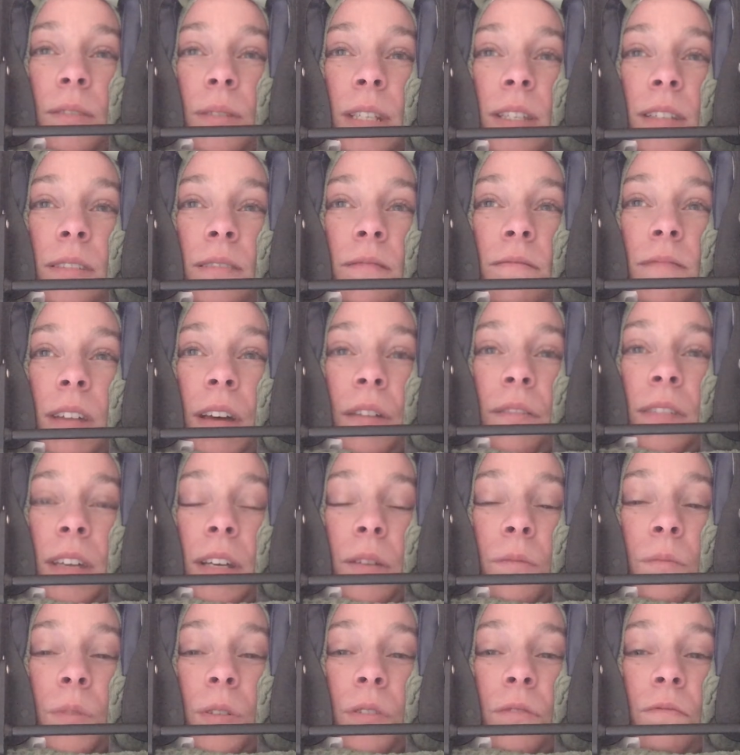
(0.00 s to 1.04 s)
is
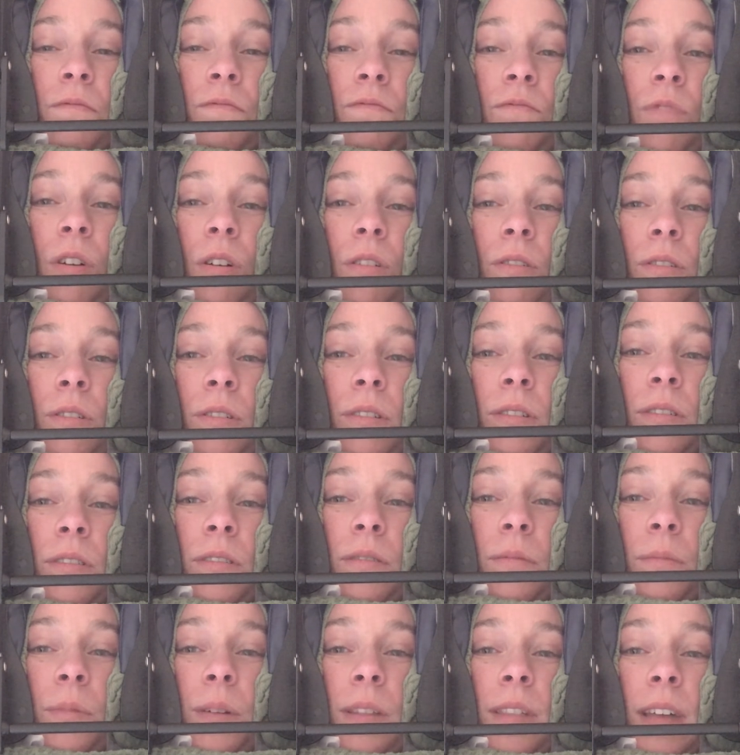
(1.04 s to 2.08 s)
nothing was wrong
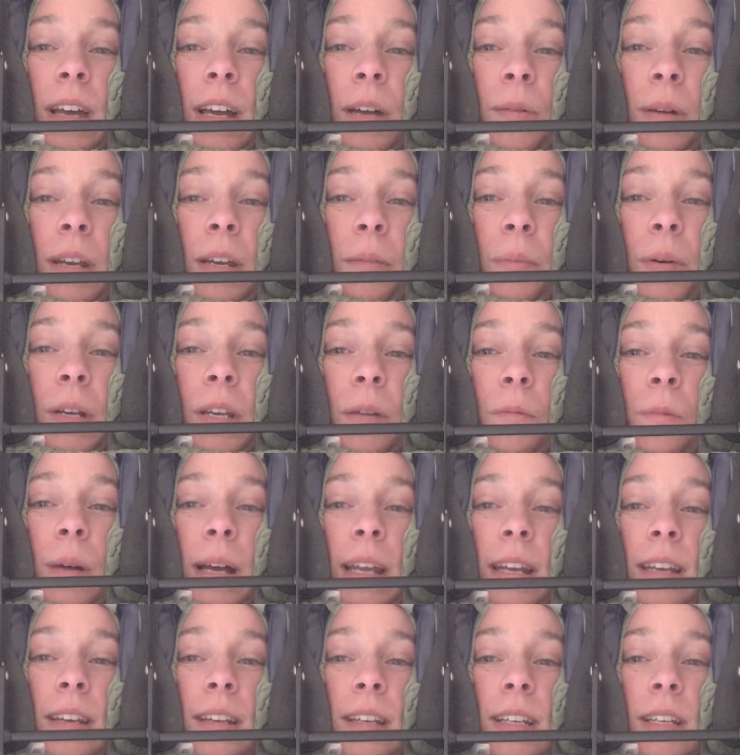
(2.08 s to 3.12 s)
with how anybody
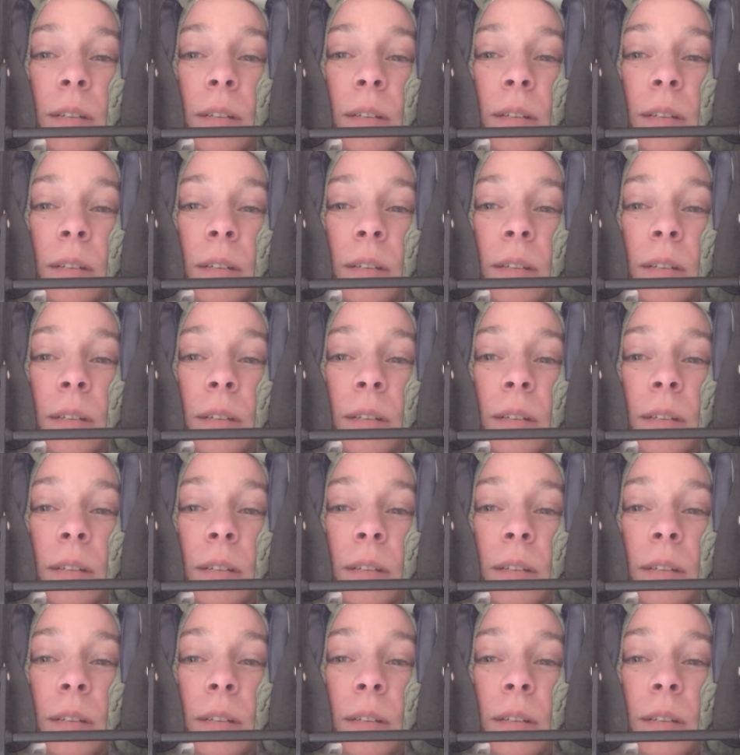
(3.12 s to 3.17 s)
went.